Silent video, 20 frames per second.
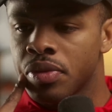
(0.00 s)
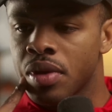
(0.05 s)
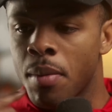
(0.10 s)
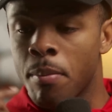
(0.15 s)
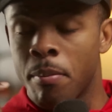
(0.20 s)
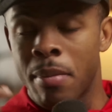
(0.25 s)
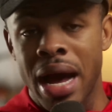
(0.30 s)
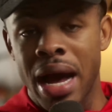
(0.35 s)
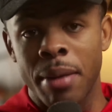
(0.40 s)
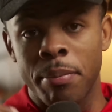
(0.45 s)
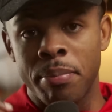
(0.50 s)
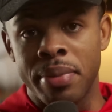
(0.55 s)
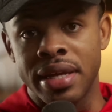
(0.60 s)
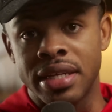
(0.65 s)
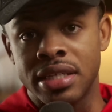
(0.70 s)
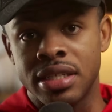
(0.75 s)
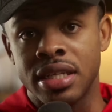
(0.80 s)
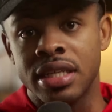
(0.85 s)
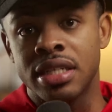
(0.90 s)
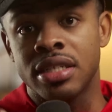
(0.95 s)
My
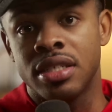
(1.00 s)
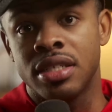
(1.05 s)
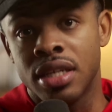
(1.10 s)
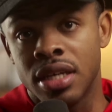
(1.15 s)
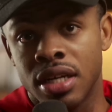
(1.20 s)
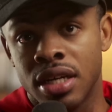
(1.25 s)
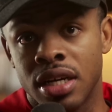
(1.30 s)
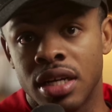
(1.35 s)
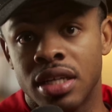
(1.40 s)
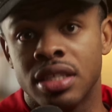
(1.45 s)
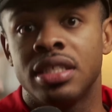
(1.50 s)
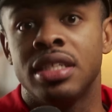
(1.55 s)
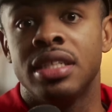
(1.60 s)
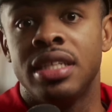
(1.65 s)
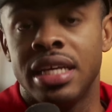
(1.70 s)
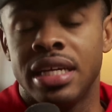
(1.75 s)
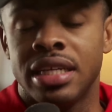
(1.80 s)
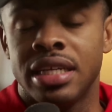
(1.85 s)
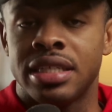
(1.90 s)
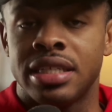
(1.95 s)
business does
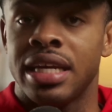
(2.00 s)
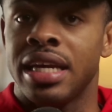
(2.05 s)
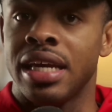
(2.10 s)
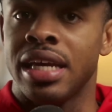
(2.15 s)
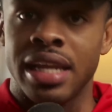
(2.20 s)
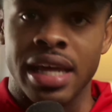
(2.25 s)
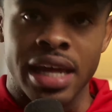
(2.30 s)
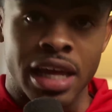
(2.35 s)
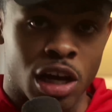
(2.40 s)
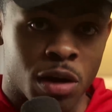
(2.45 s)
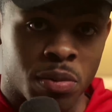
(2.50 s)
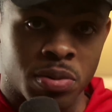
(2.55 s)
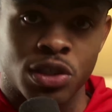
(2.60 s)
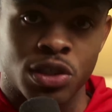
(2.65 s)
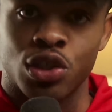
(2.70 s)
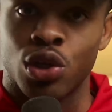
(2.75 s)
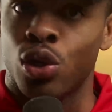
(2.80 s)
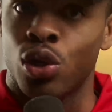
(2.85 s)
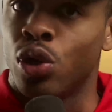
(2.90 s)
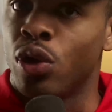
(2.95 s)
this. It helps
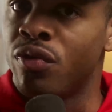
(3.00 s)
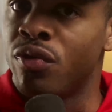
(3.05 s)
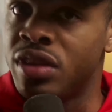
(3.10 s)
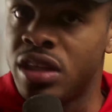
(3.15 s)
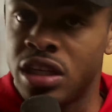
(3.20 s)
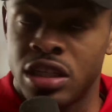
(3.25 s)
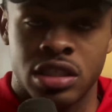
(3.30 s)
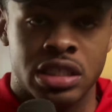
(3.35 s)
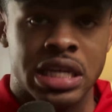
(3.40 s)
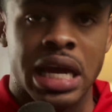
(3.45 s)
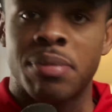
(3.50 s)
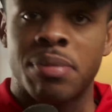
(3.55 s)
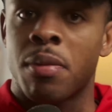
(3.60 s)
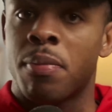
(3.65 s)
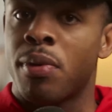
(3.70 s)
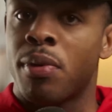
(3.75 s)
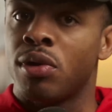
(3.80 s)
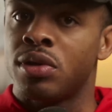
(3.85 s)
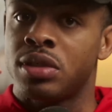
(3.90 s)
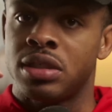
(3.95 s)
serve this type of
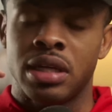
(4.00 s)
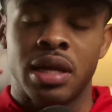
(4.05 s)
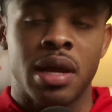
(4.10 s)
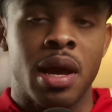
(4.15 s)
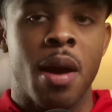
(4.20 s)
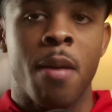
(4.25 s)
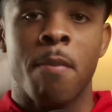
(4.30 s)
person.